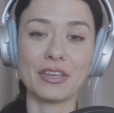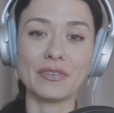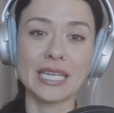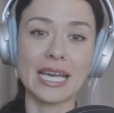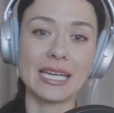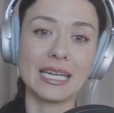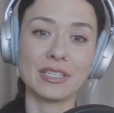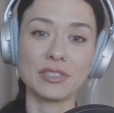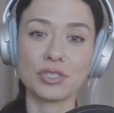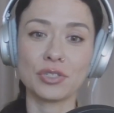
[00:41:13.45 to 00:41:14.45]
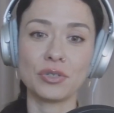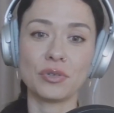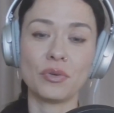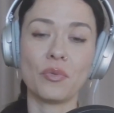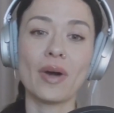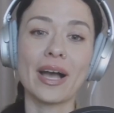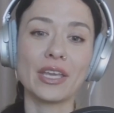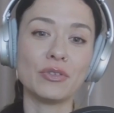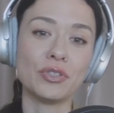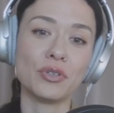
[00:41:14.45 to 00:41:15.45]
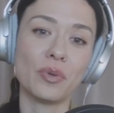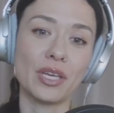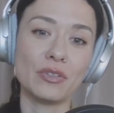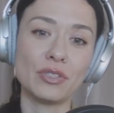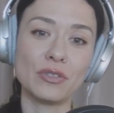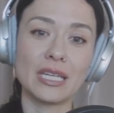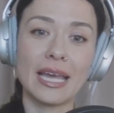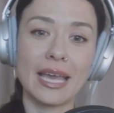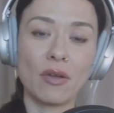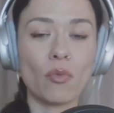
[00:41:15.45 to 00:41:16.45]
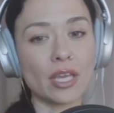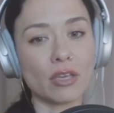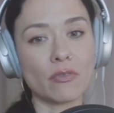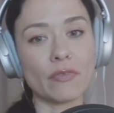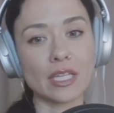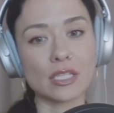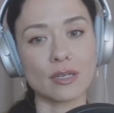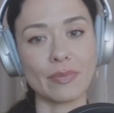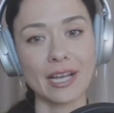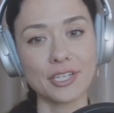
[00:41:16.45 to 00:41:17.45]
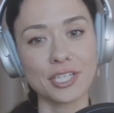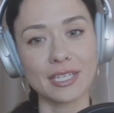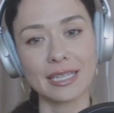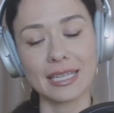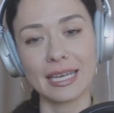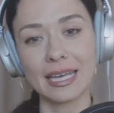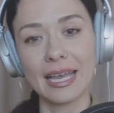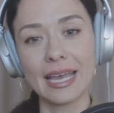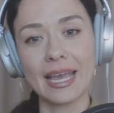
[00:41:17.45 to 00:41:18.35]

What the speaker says: you've tied it into why you do what you do today and why you fight so passionately